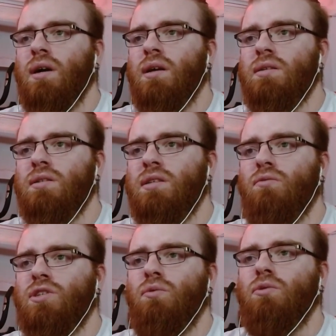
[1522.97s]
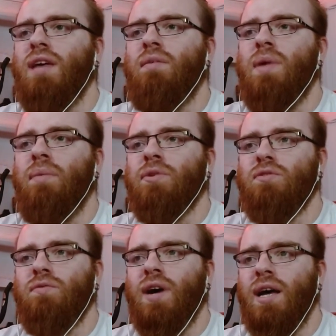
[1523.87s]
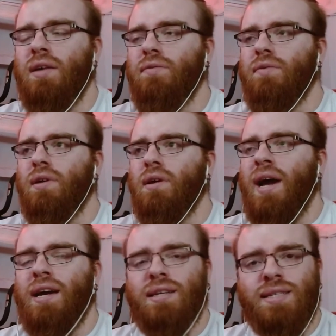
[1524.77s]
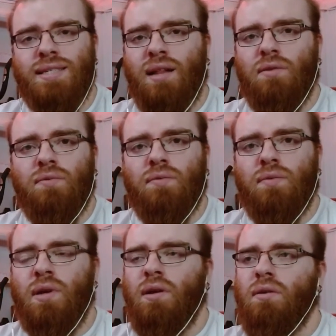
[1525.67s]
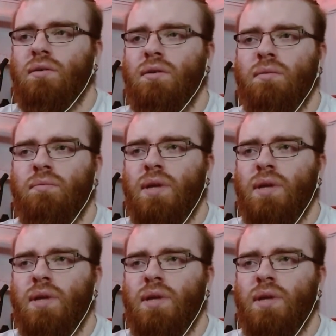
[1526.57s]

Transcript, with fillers: because she would never be able to survive by herself, you know,